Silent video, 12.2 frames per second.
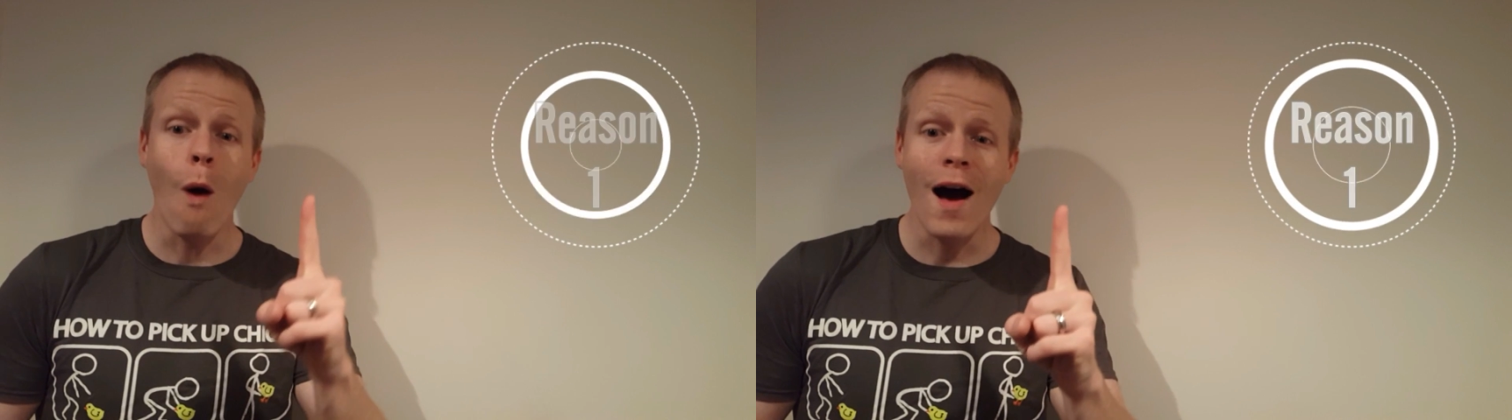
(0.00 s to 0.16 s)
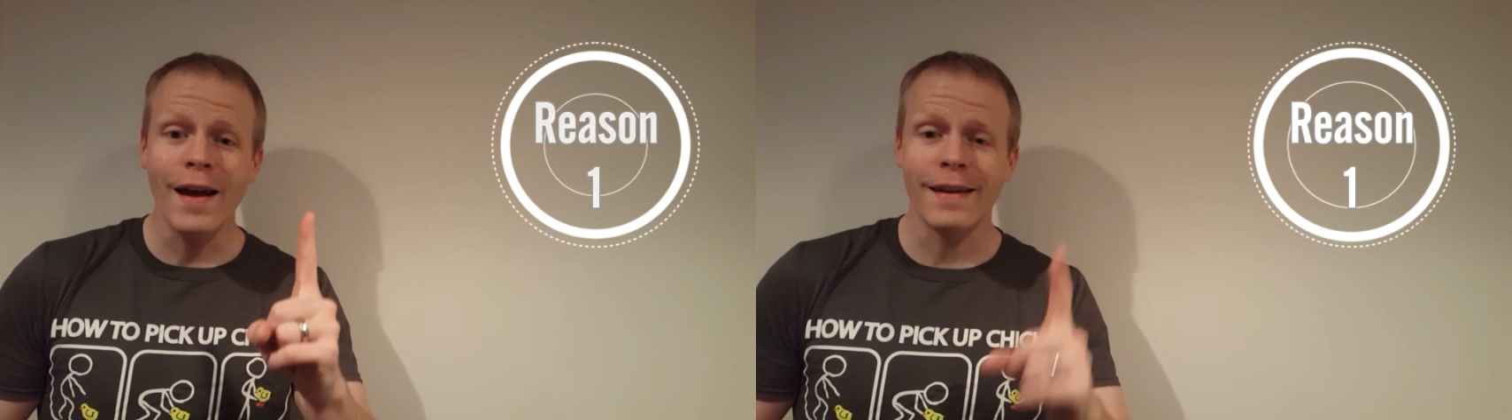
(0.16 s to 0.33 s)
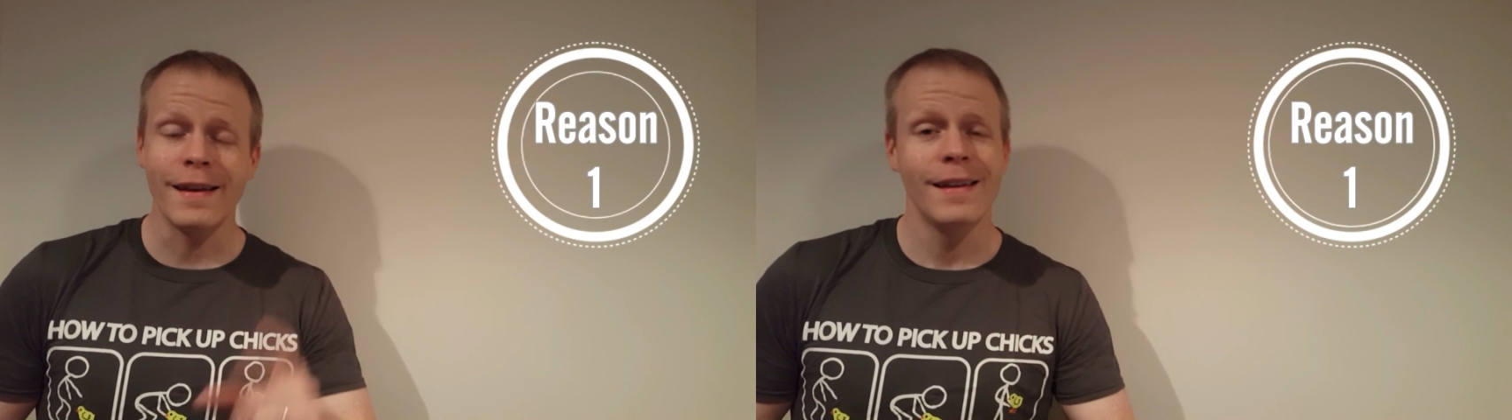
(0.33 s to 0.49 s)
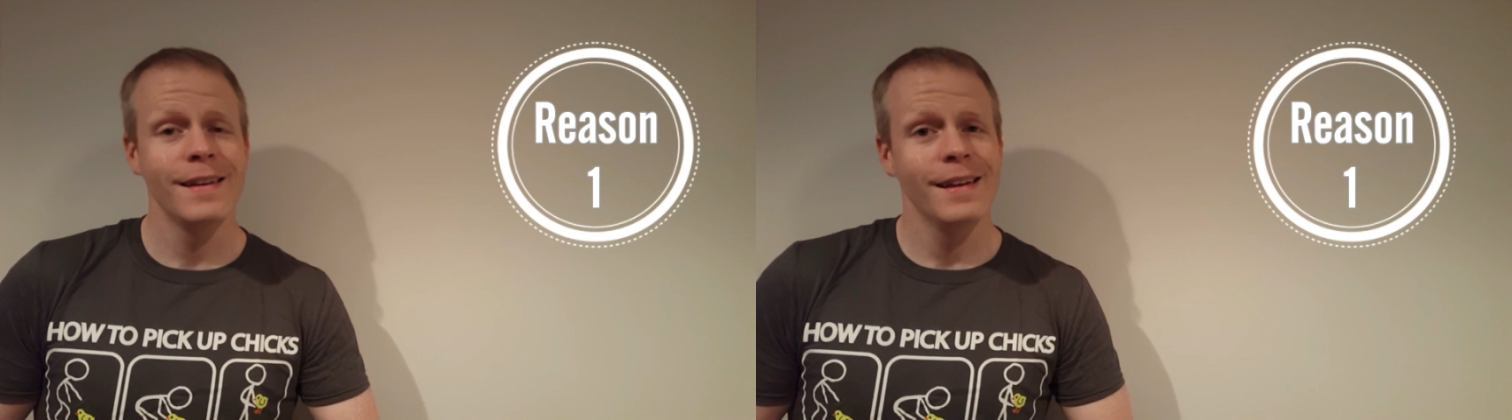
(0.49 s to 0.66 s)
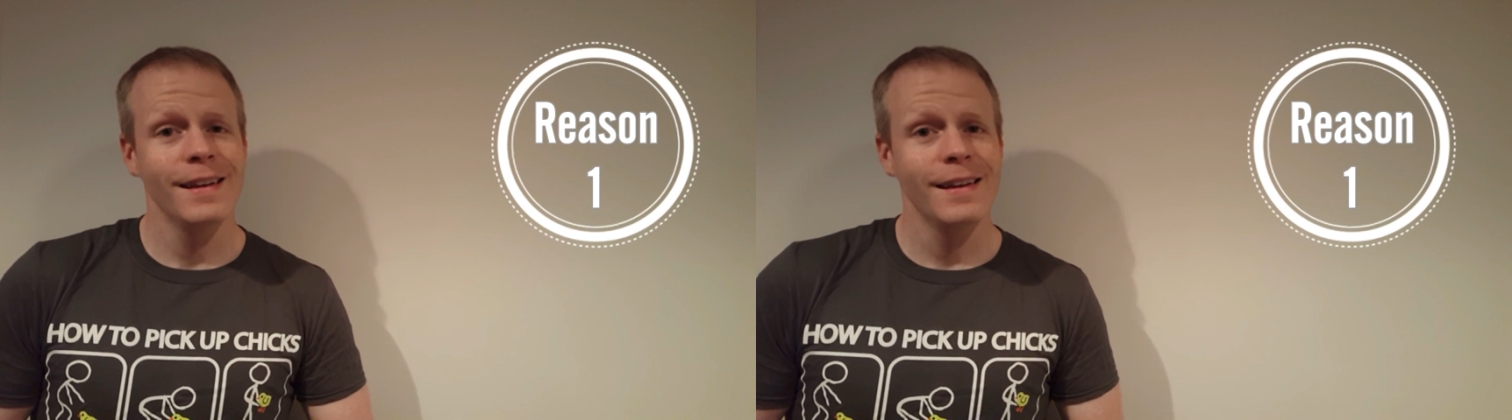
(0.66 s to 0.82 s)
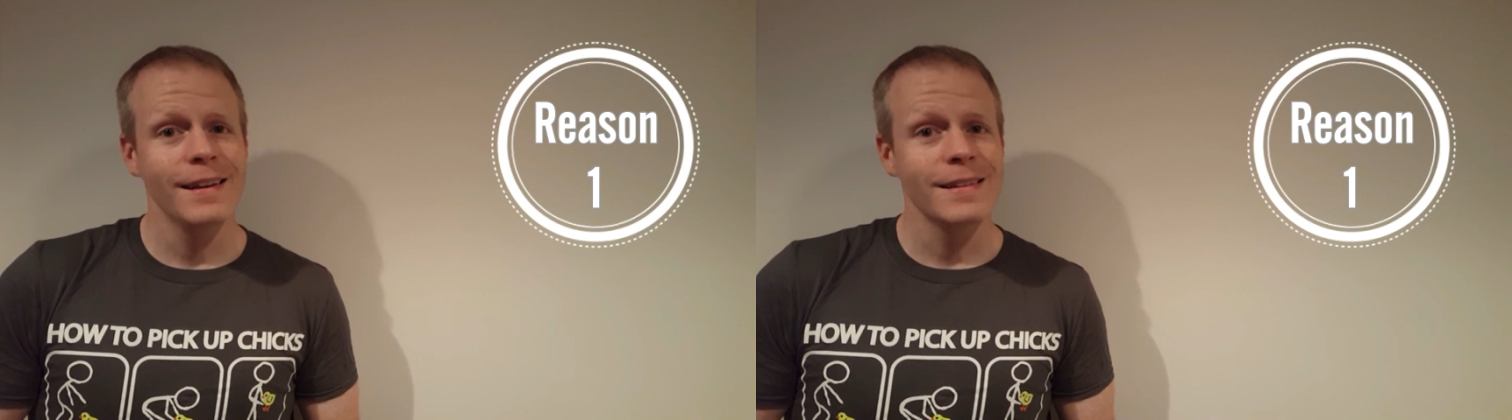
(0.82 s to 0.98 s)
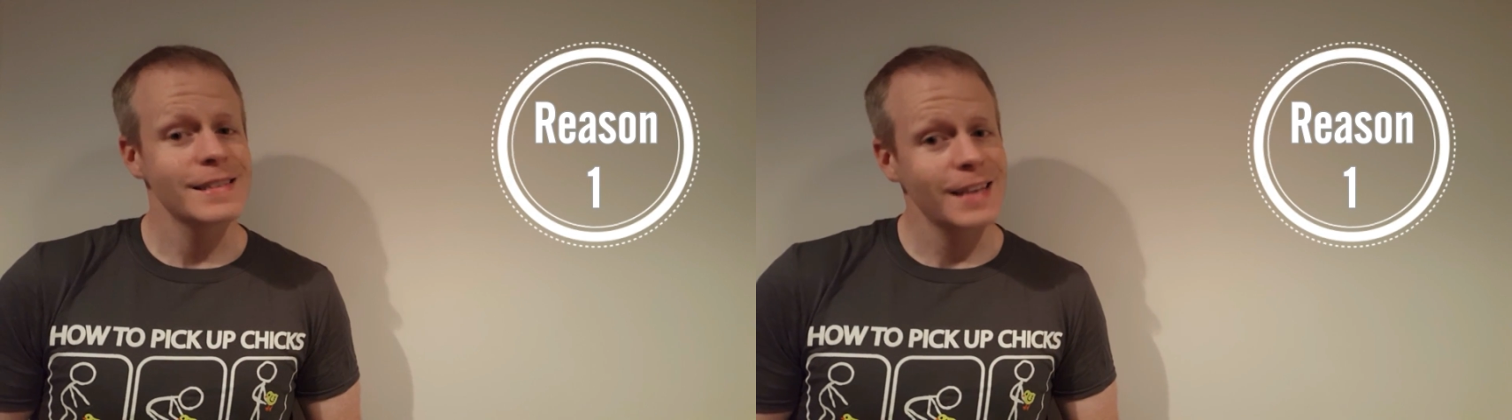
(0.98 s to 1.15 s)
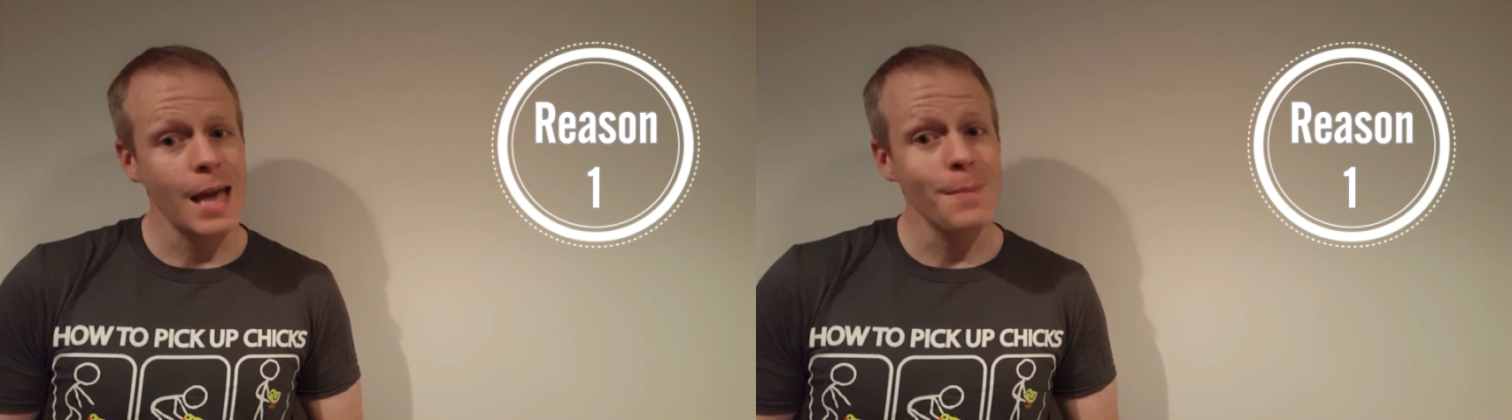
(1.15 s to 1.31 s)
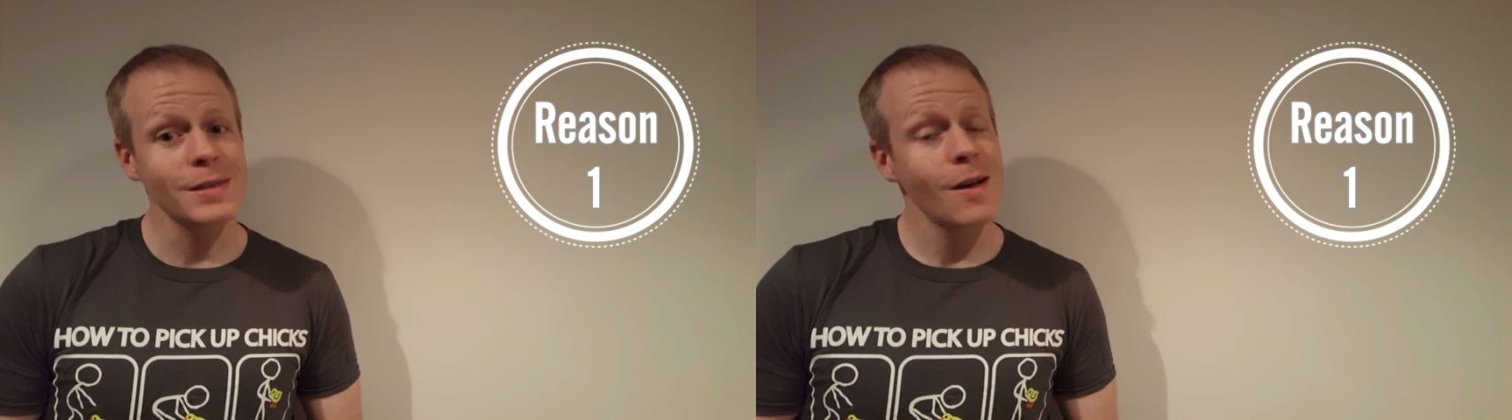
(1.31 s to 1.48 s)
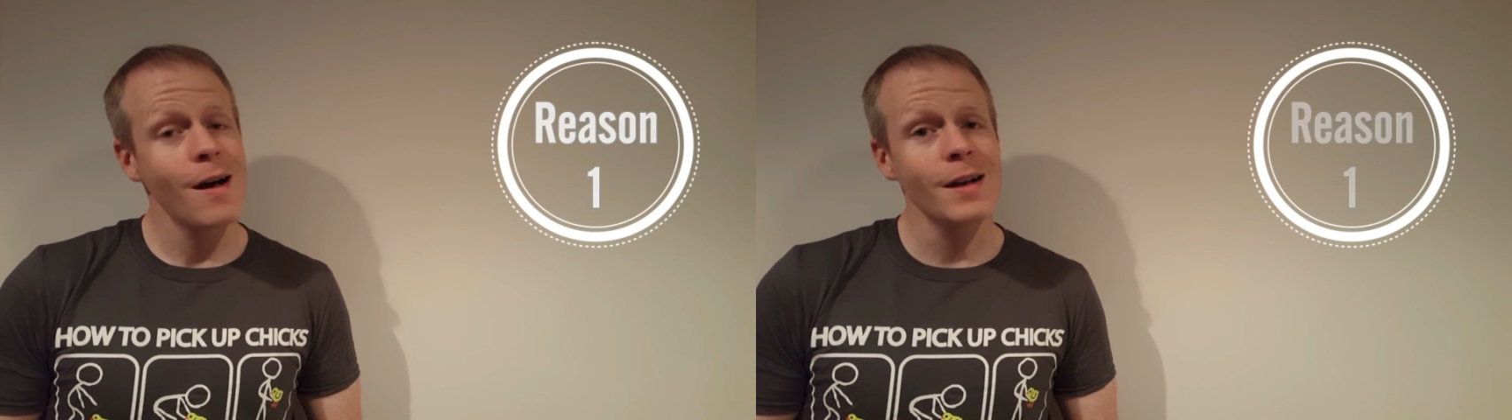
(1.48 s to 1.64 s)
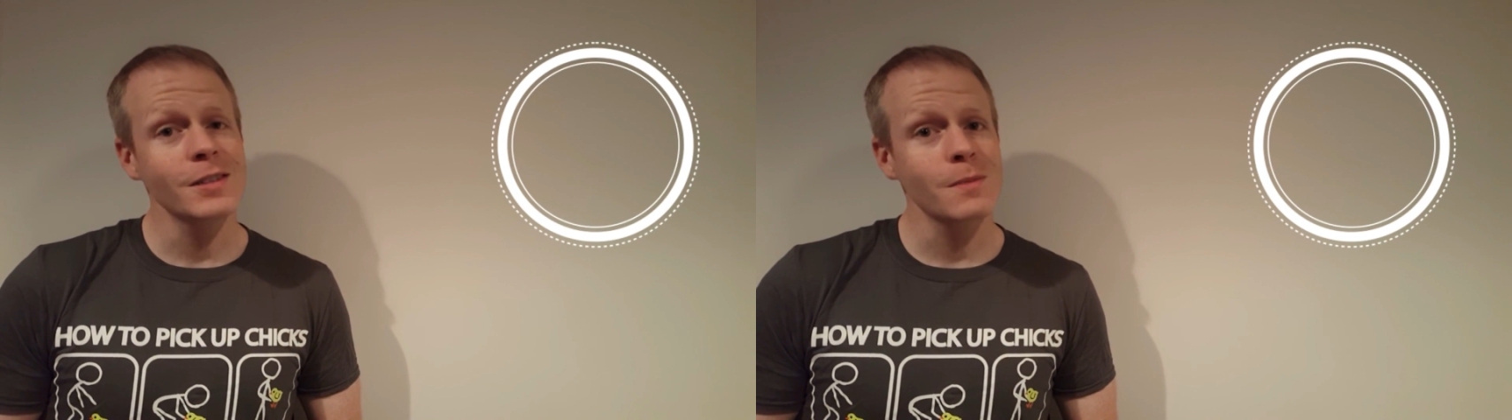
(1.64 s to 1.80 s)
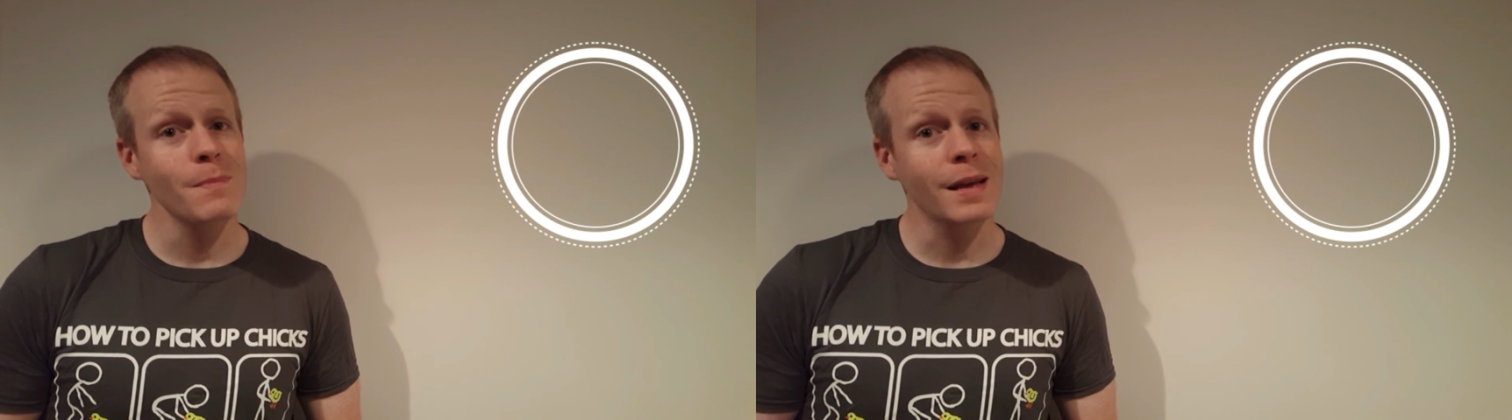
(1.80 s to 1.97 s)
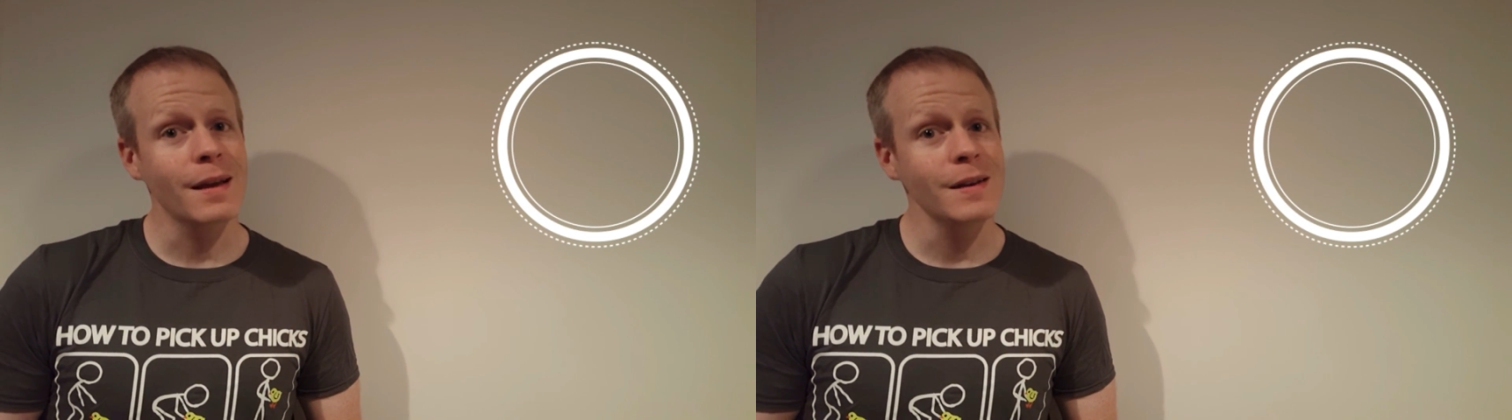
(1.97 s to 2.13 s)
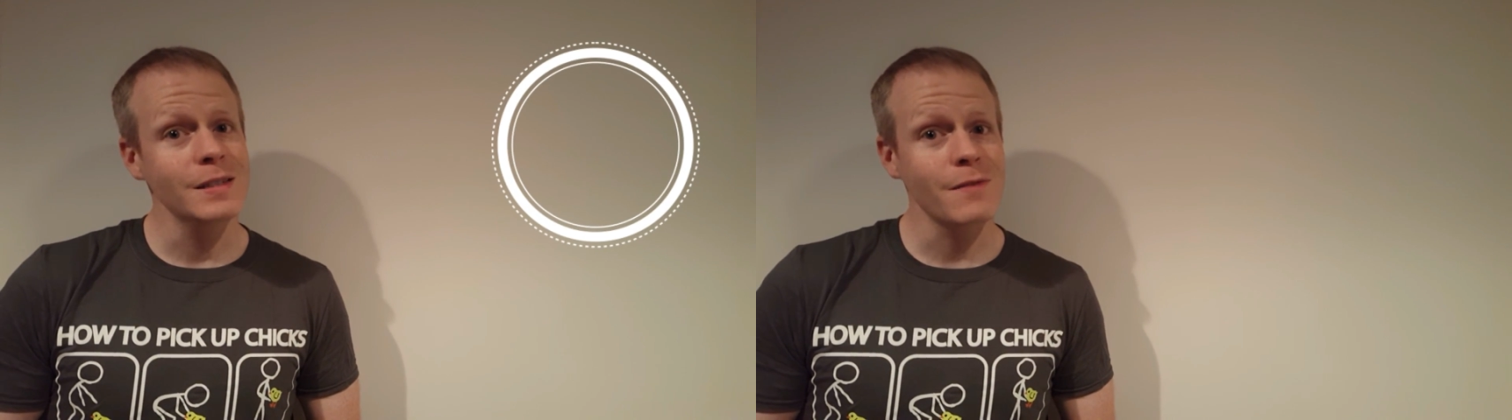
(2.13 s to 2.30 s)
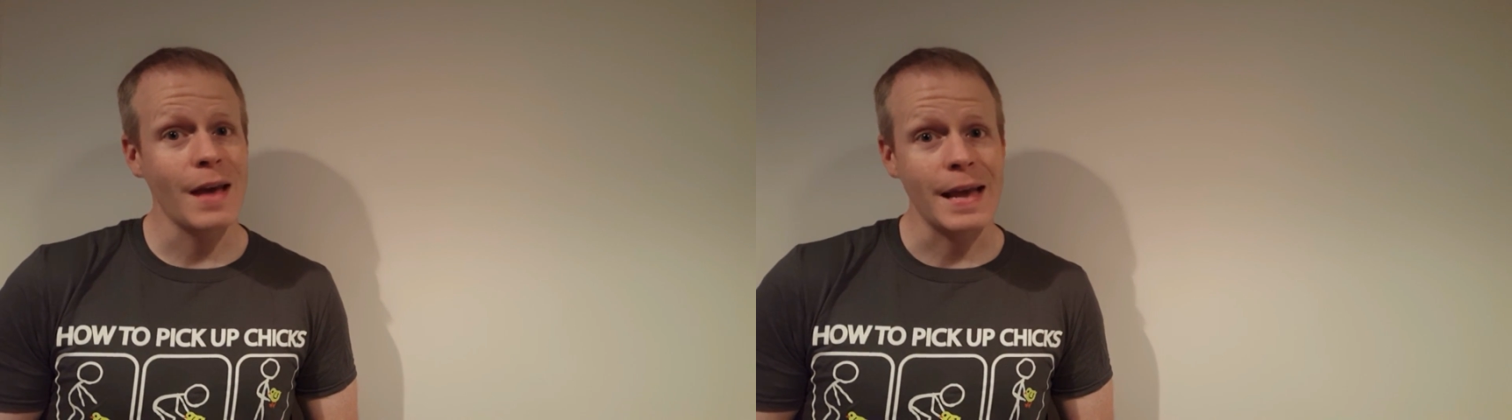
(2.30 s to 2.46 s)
1 this game is awesome because of